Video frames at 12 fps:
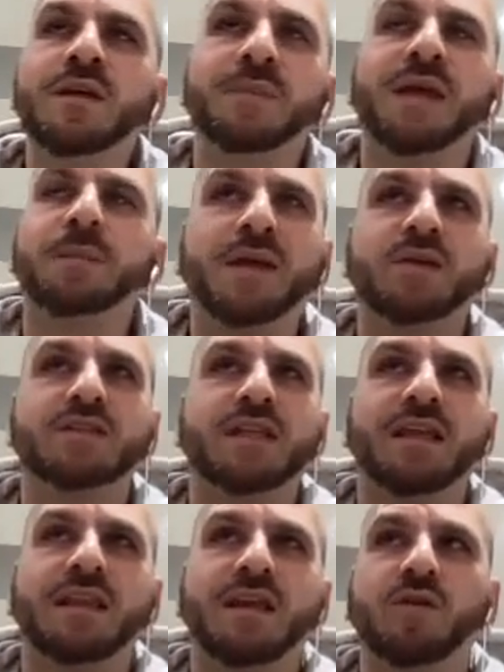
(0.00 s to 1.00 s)
because
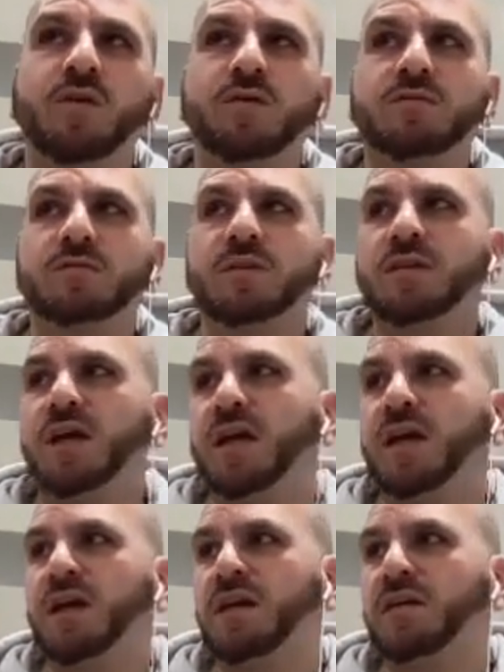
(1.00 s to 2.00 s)
they're not
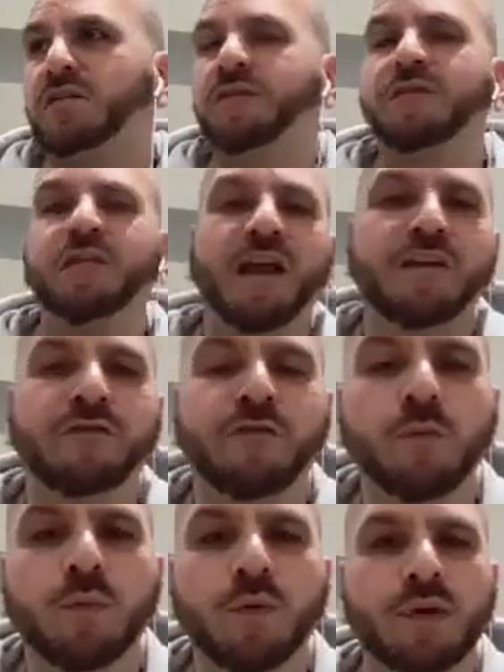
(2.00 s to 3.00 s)
flair
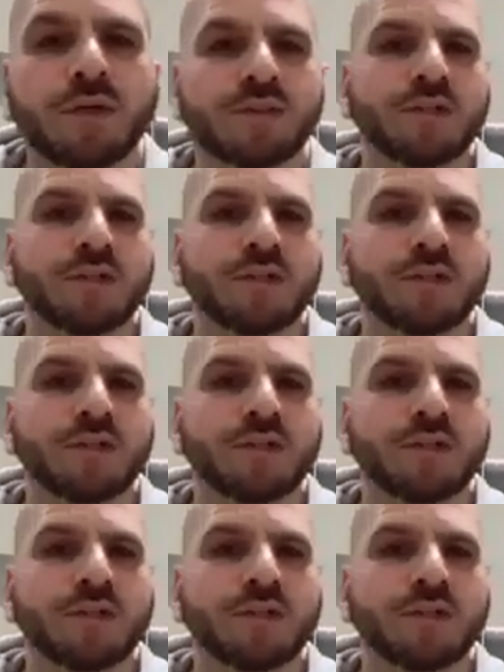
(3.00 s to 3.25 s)
footballers,